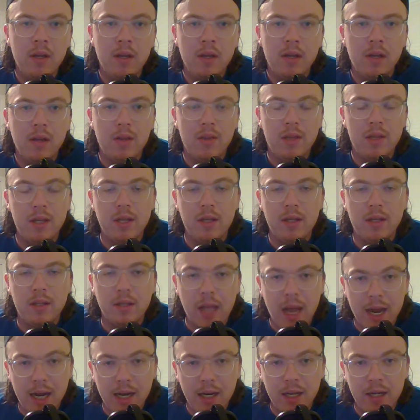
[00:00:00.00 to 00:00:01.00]
the
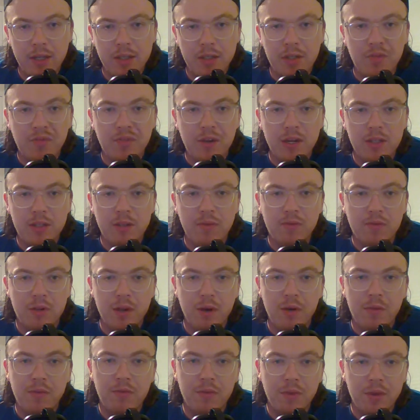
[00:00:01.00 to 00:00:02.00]
Lightning's defensive
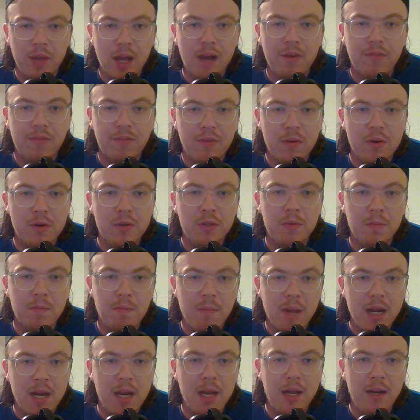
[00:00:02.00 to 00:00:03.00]
zone for that first
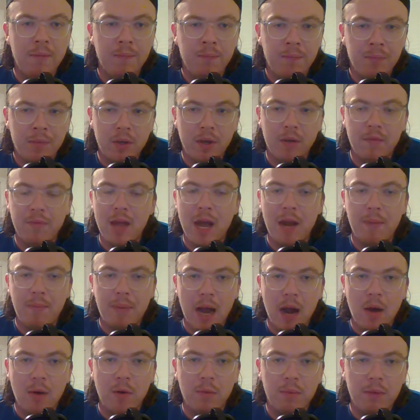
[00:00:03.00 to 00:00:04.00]
minute of that
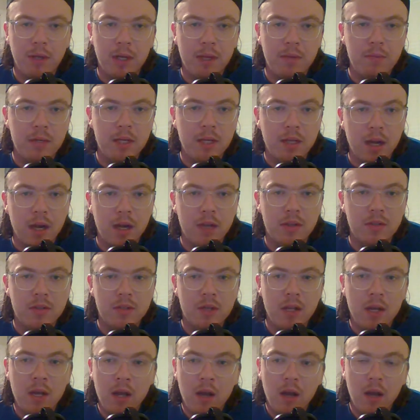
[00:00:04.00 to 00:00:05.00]
power play
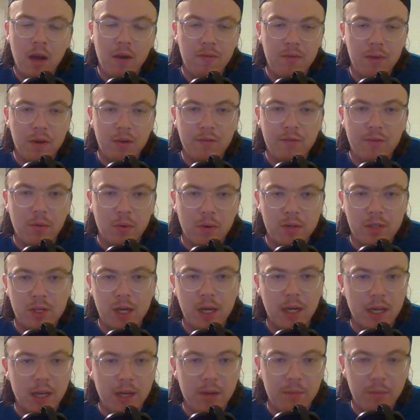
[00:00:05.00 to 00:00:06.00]
because of their
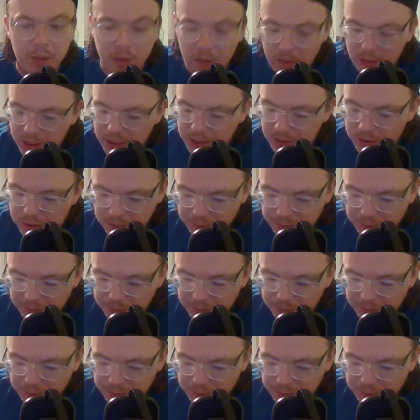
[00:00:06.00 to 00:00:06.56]
forechecking abilities.